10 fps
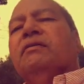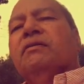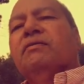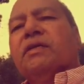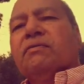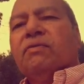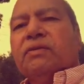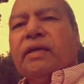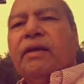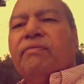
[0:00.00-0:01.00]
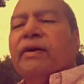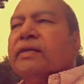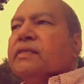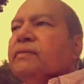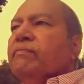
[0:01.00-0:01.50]
risk for side
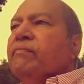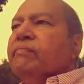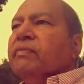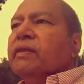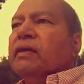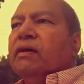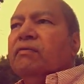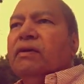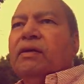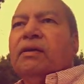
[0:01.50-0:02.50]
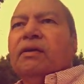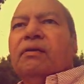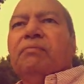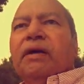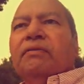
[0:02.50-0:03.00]
effects when
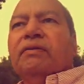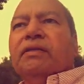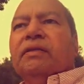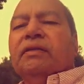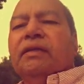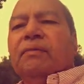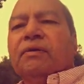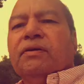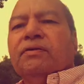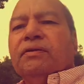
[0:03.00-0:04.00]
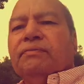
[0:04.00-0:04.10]
combined with the Depakote.